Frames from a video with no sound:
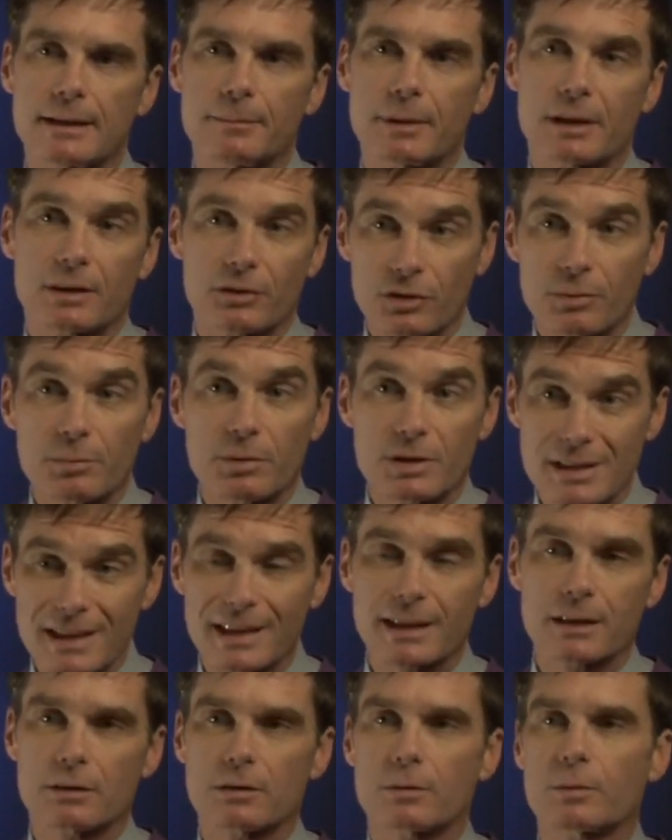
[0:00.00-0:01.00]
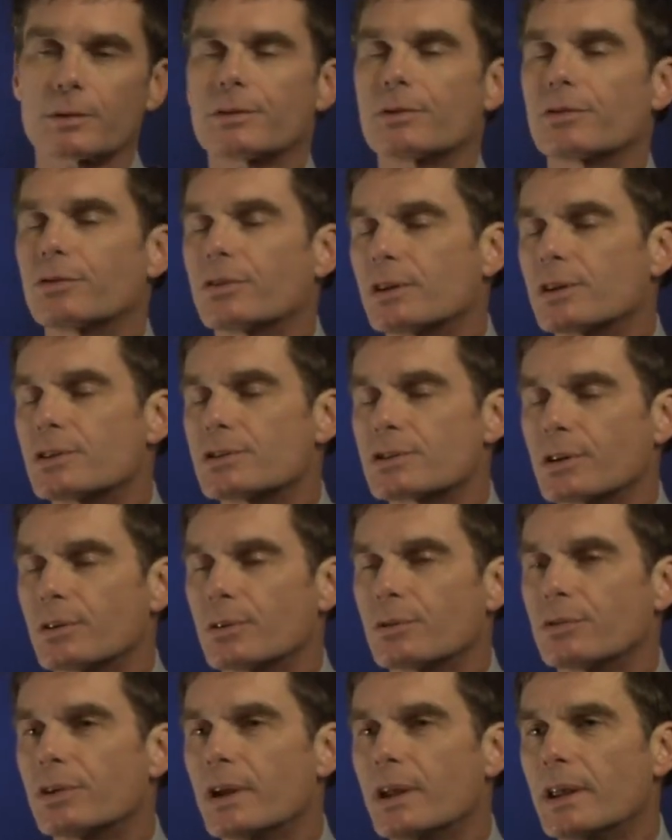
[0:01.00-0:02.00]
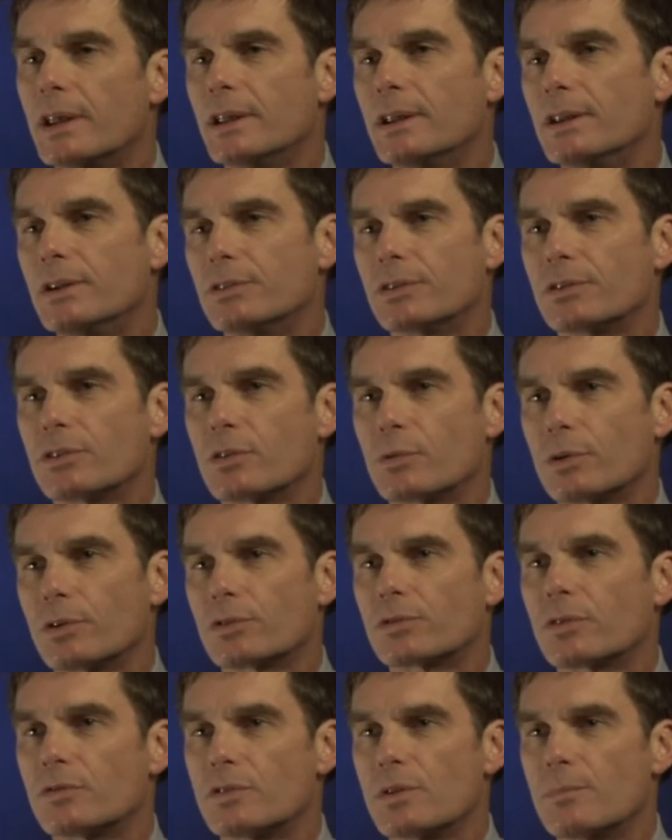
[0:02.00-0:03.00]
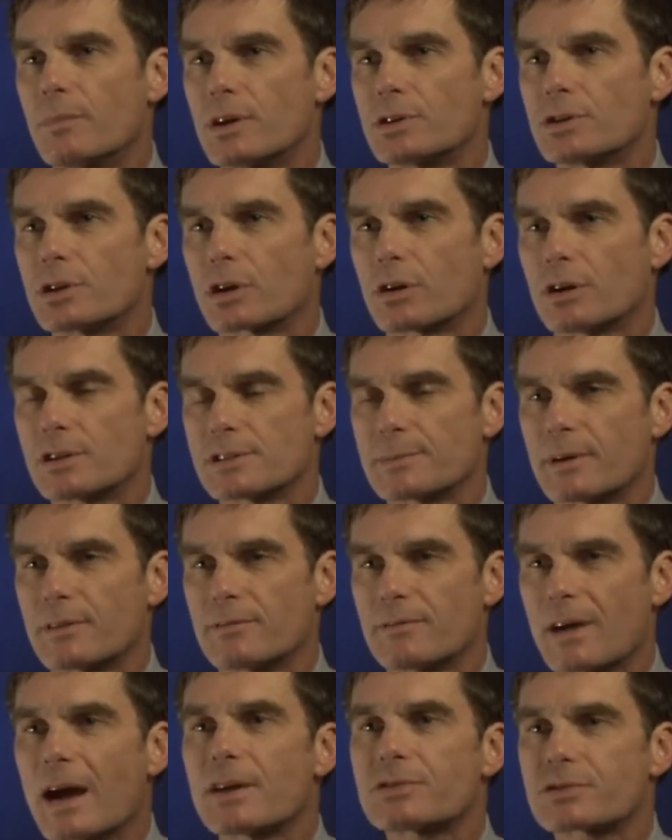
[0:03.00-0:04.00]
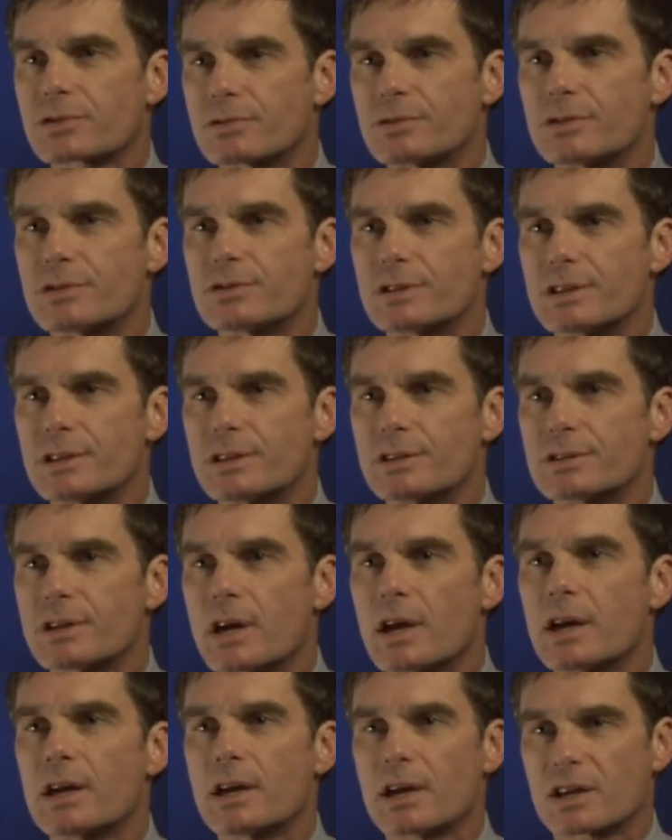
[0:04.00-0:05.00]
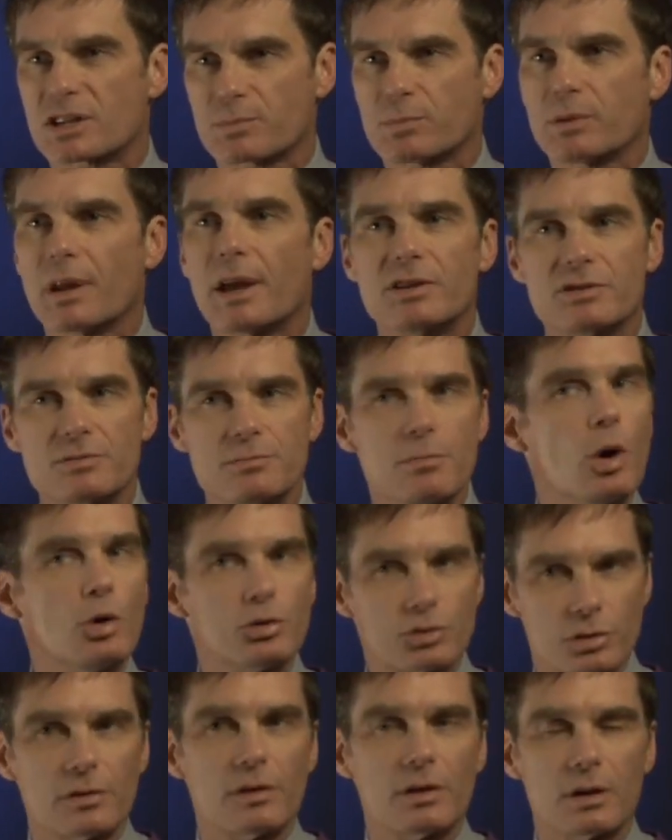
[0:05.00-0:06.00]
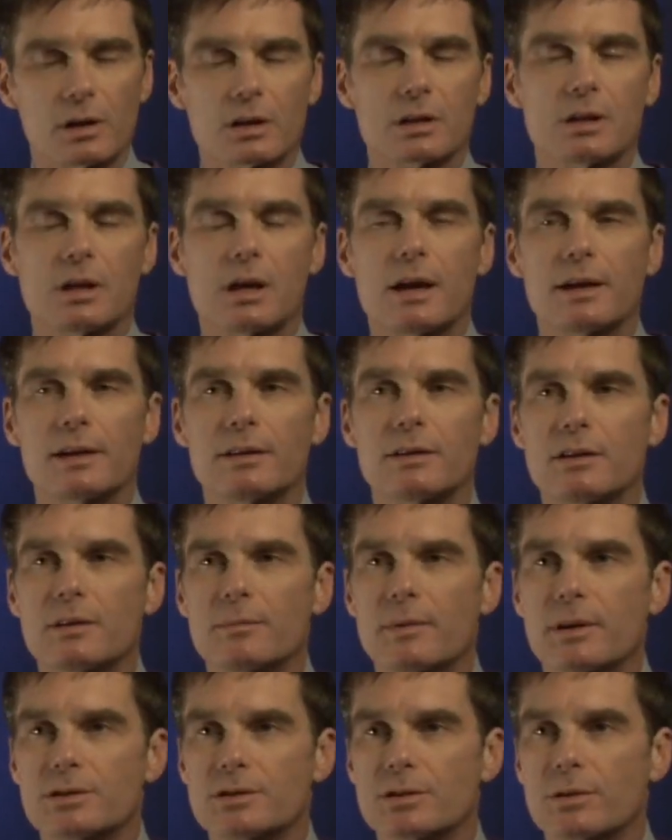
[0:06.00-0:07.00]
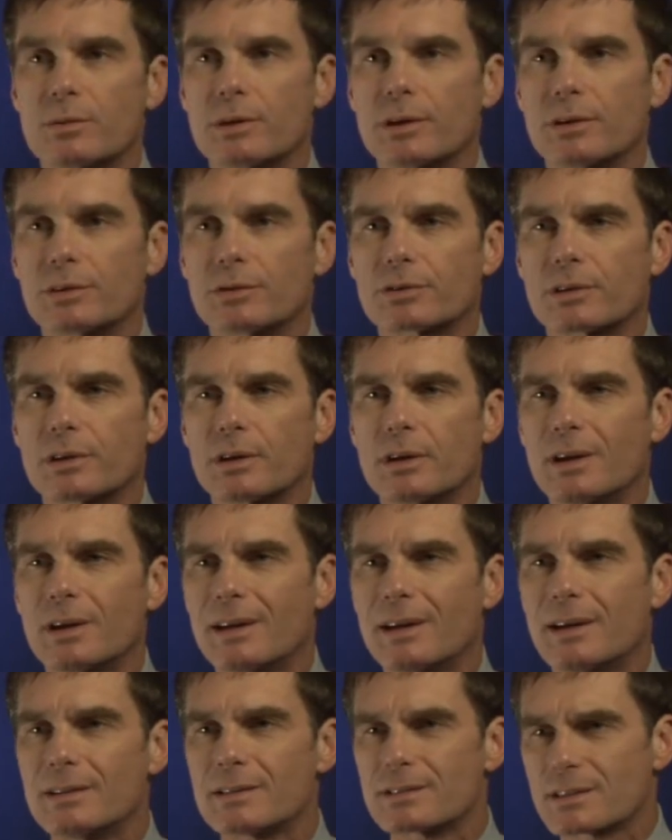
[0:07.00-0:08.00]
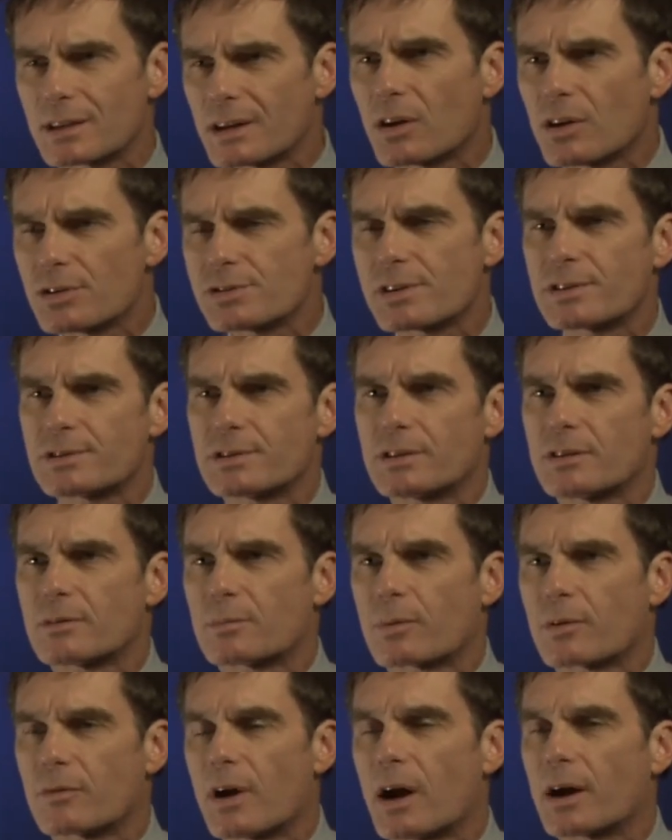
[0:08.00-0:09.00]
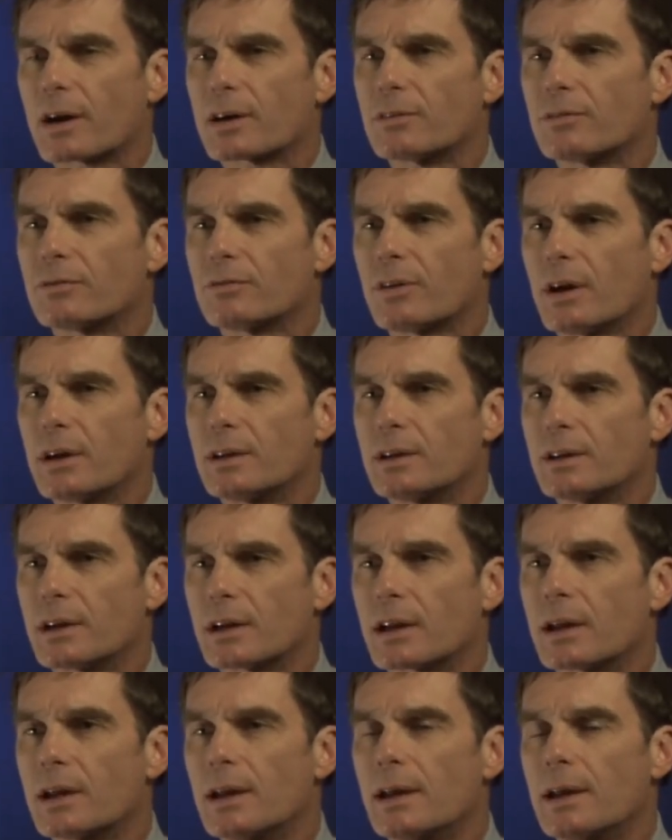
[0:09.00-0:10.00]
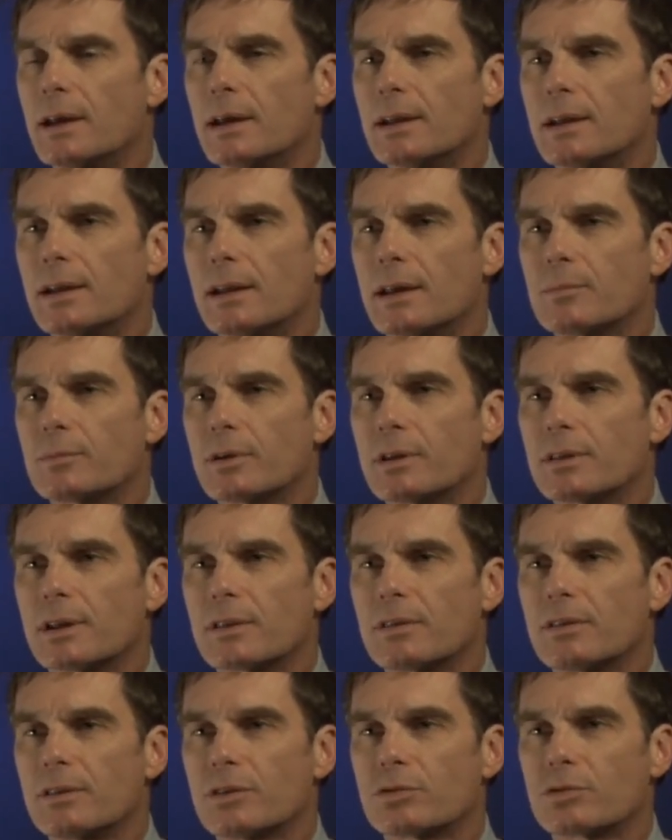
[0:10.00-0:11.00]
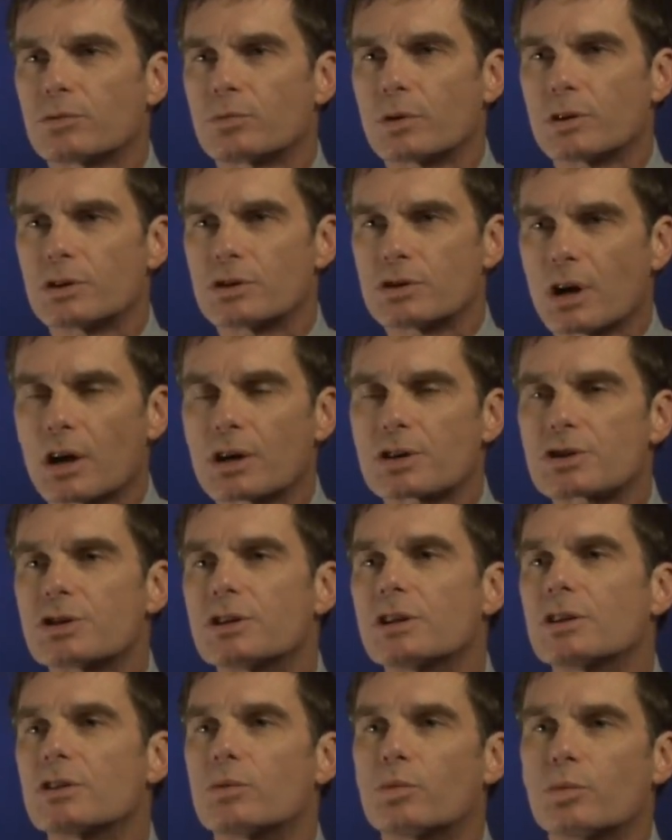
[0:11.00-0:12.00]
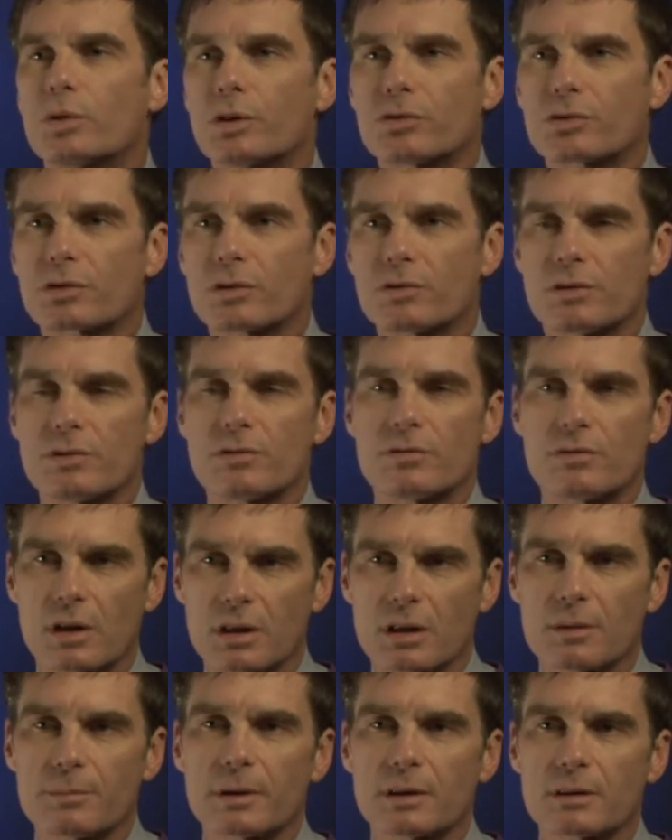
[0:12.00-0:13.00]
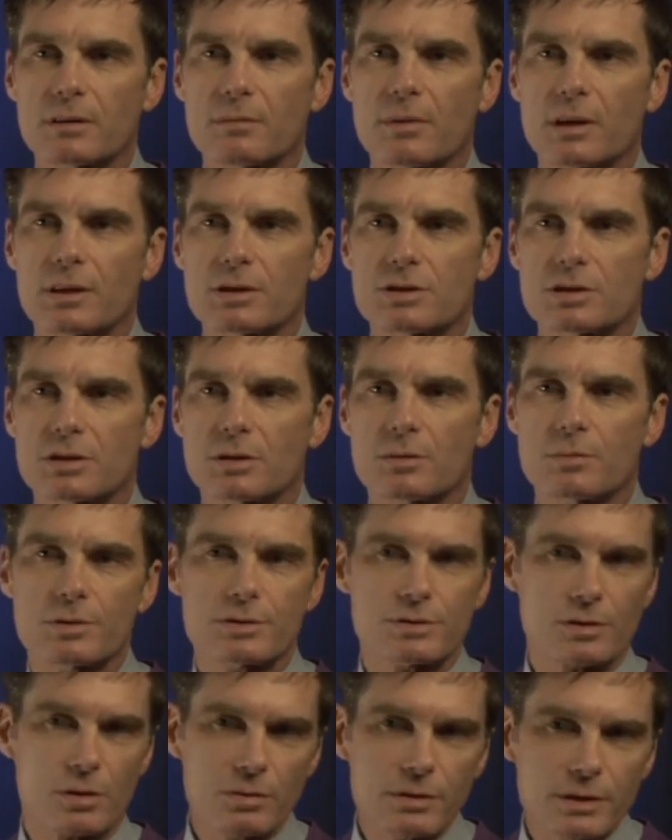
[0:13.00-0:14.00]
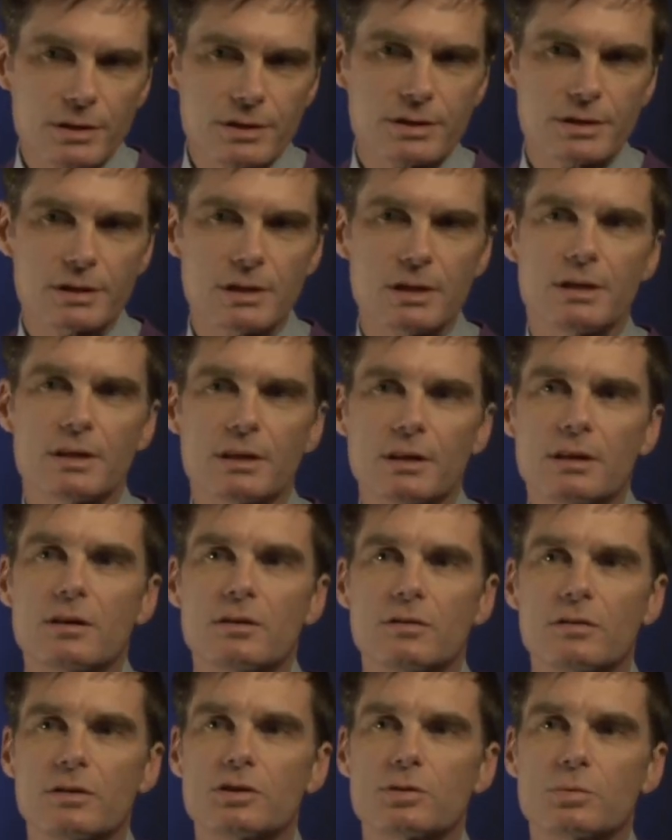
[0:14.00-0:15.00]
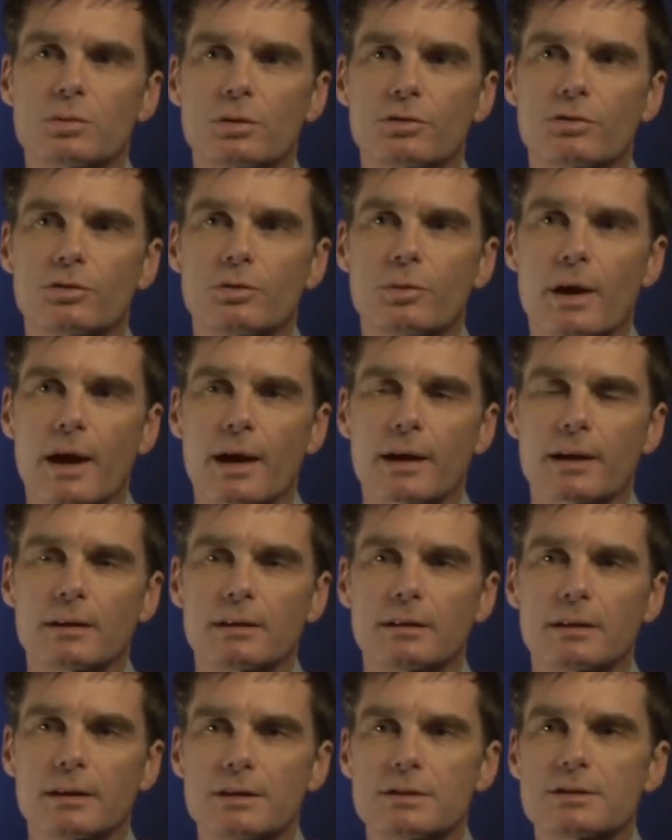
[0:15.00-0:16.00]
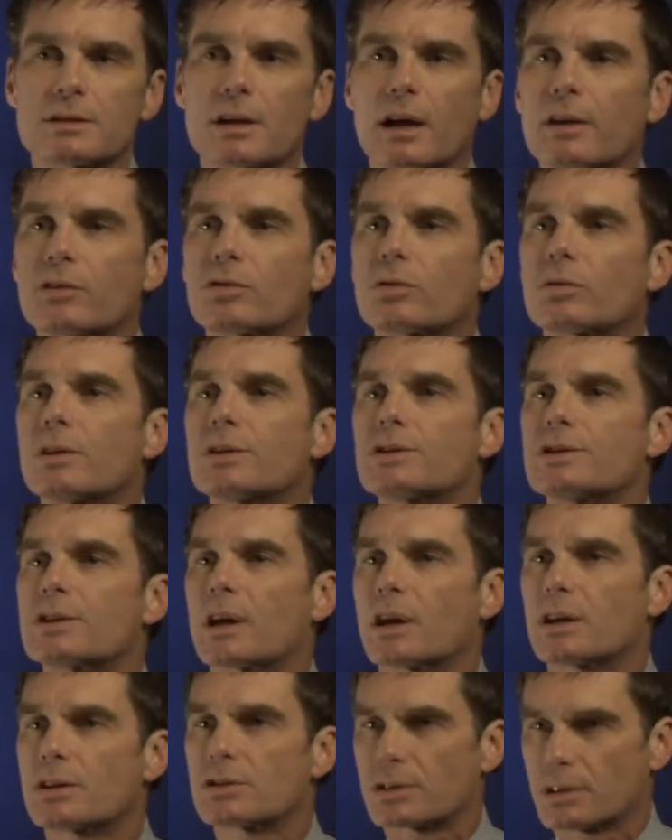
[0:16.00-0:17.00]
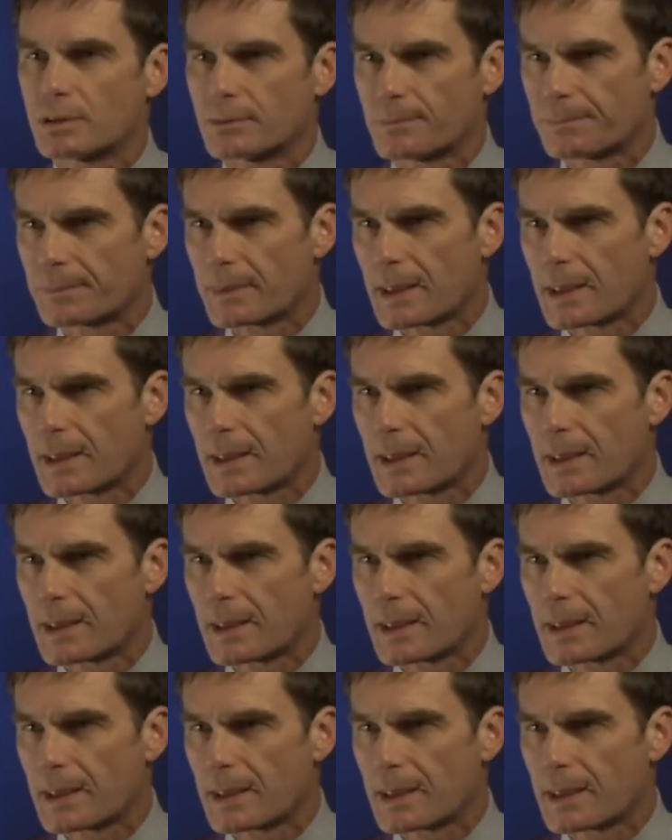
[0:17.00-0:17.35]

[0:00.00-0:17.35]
Because in particular, what the study shows is that the risk of dementia caused by vascular disease explains most of the decline in the dementia risk. The study also has another provocative finding, namely that this reduction in the risk of developing dementia was only seen in individuals who had at least a high school education.